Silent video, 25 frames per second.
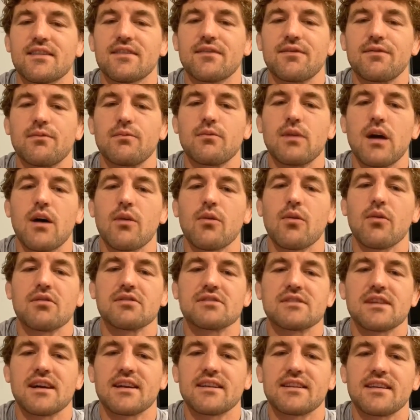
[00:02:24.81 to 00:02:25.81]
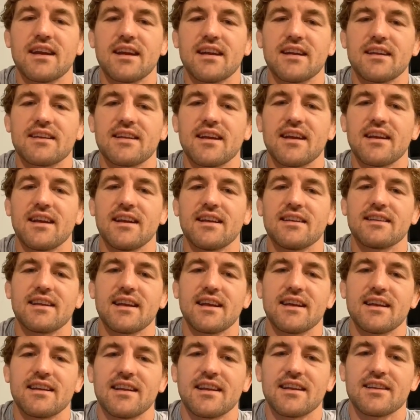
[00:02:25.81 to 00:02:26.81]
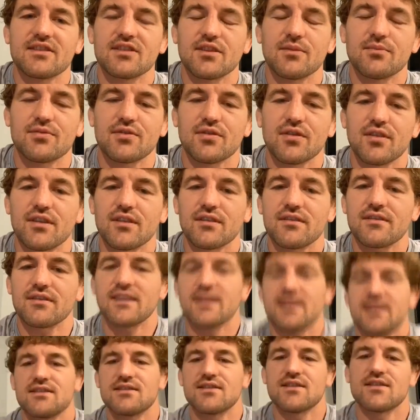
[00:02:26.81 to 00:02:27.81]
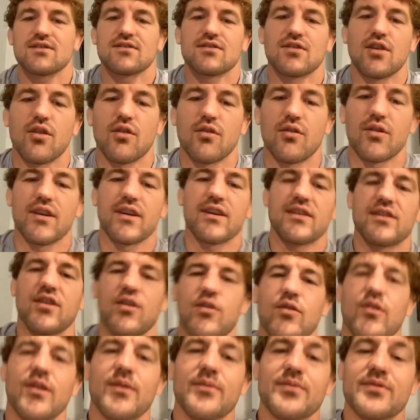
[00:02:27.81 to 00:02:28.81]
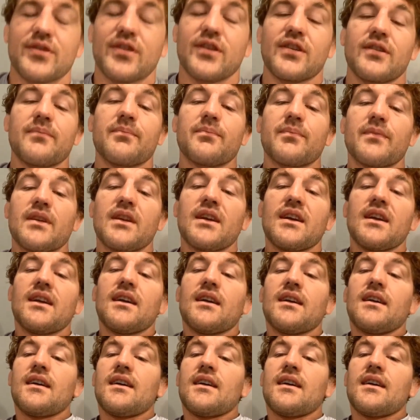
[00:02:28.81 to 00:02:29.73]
Round 1 was not 10-8. That's absurd. That is just totally, totally absurd.